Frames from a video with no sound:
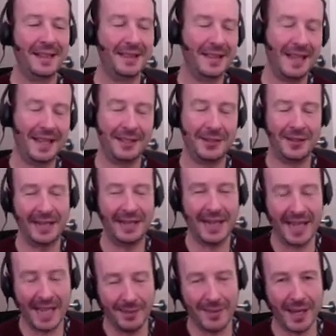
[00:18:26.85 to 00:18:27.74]
then you can
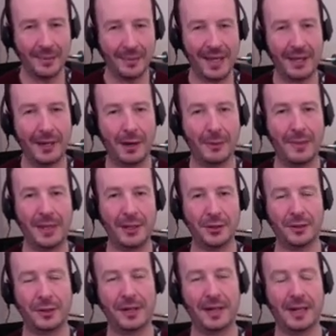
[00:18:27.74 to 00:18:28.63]
email me and I'll make
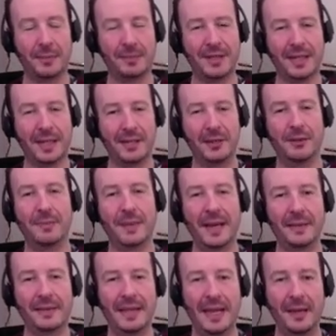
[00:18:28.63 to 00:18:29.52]
sure that I update you
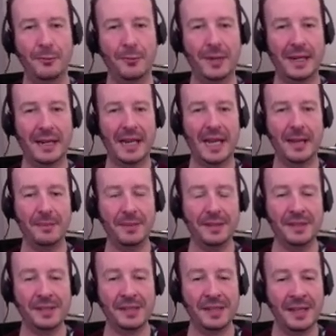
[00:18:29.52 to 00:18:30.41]
about that when it
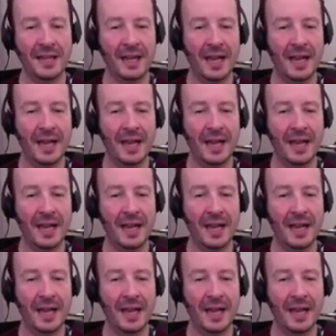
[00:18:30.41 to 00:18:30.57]
happens.